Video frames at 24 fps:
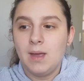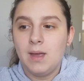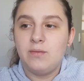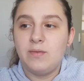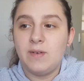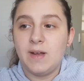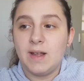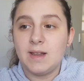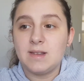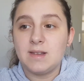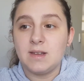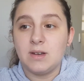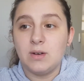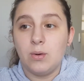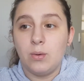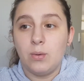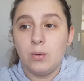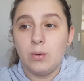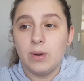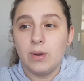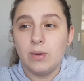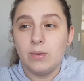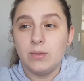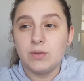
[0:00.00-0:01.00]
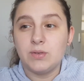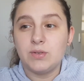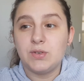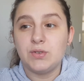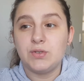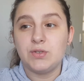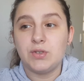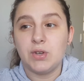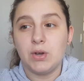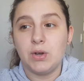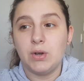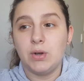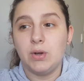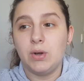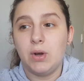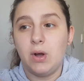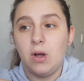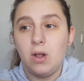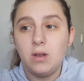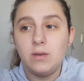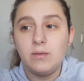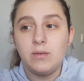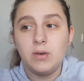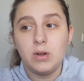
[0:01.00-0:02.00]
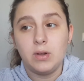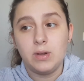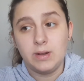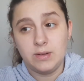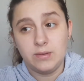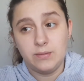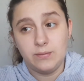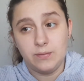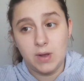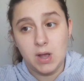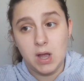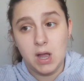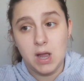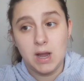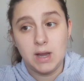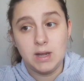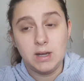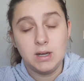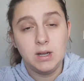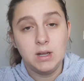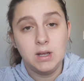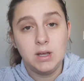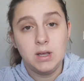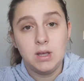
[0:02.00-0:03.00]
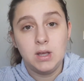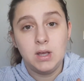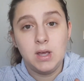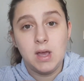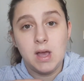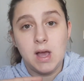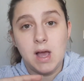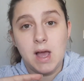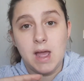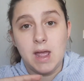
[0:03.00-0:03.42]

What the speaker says: Fats and oils, so olive oil is fine